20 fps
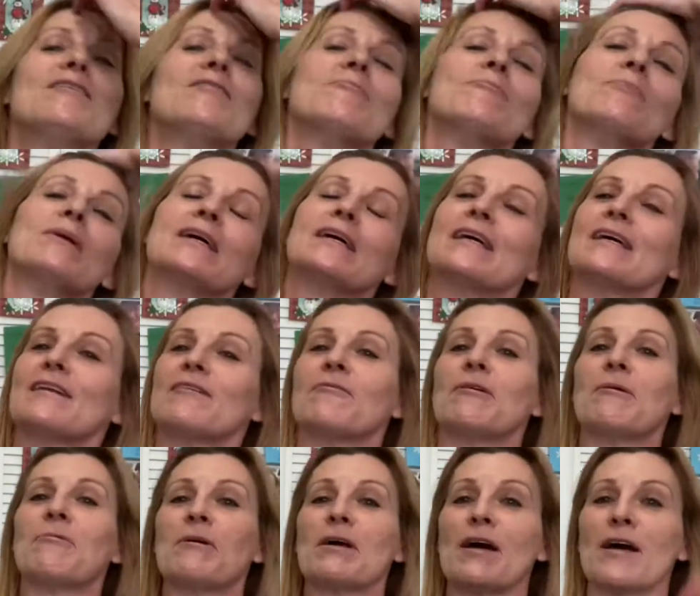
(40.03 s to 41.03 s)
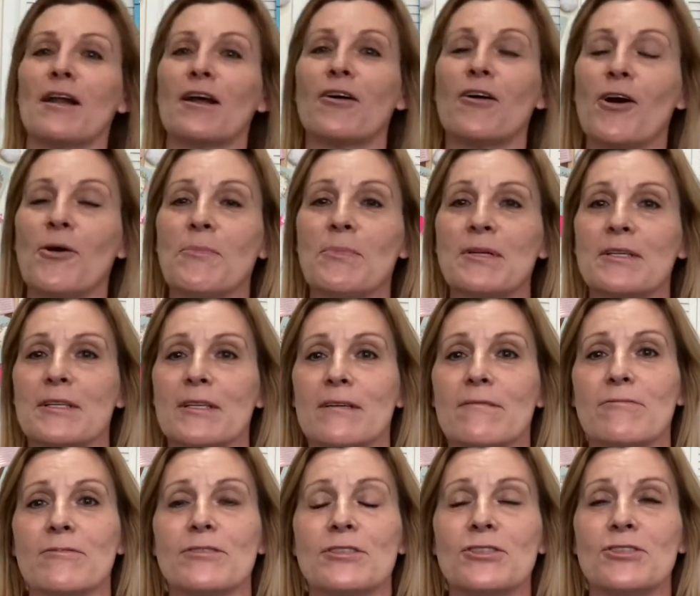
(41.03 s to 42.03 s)
But anyway, we got a carpet
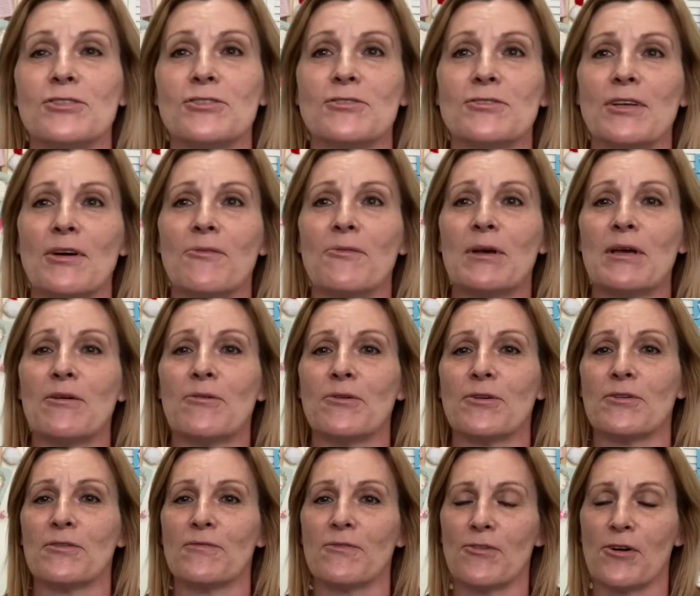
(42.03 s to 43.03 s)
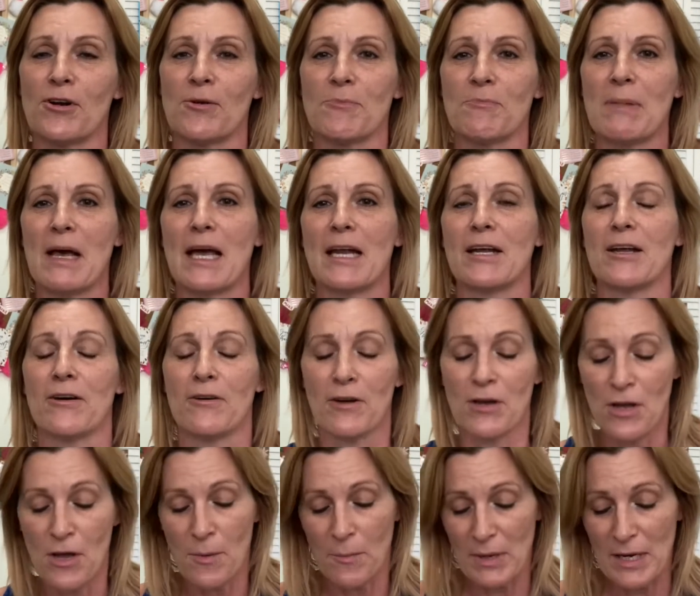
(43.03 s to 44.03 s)
delivered too that we ordered for our patio.
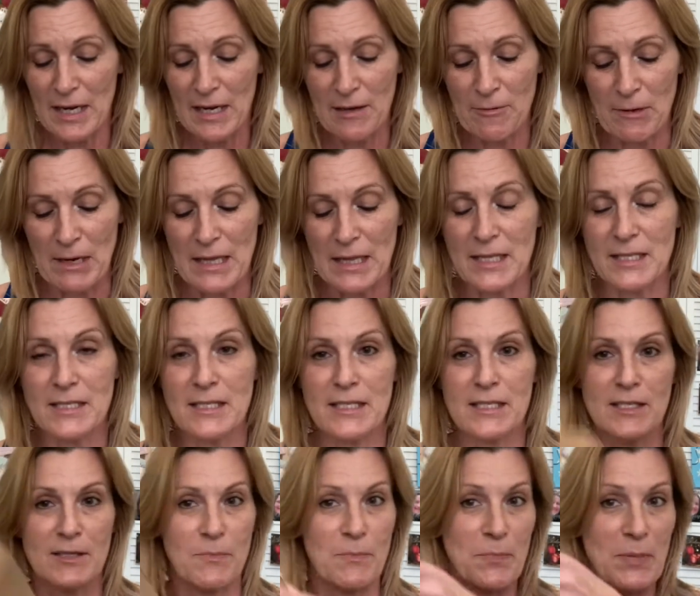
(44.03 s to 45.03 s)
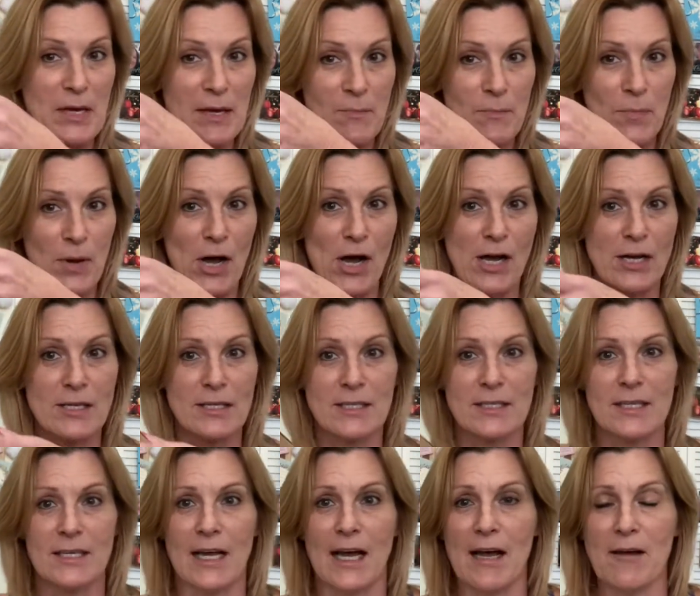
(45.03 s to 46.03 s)
But anyway, this is a big
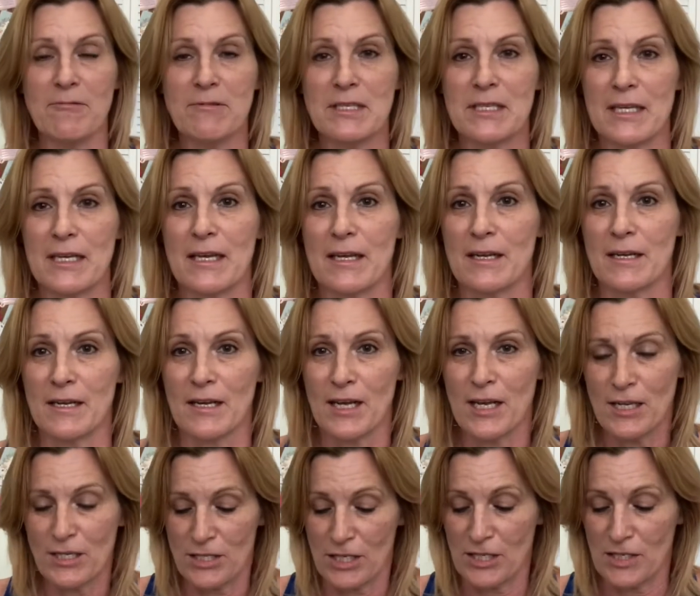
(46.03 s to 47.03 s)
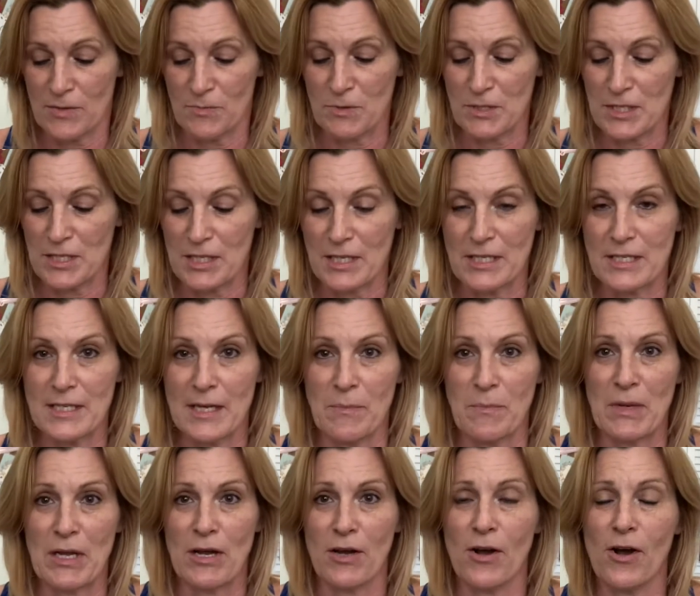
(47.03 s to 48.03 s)
box. I was thinking Justin was going to send
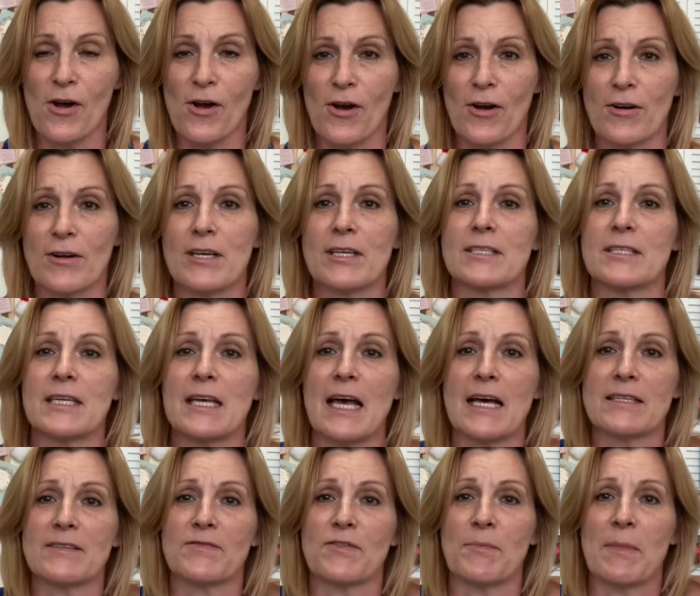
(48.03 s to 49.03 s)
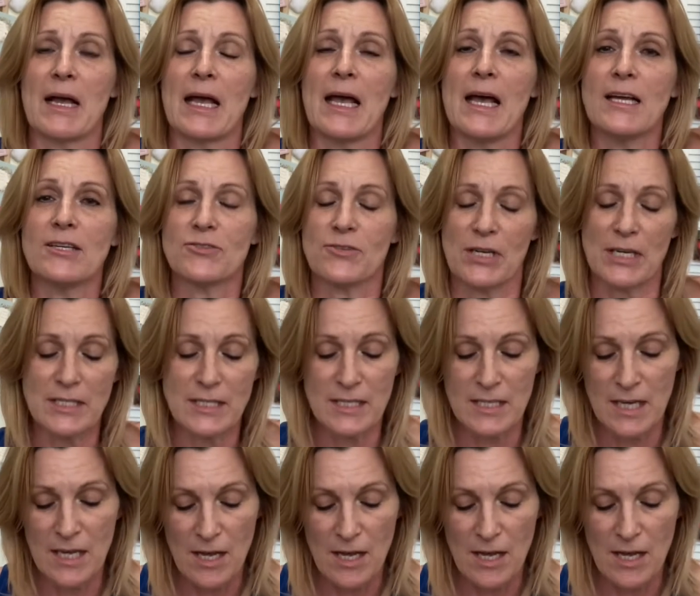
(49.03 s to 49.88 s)
me a card because he asked for my address.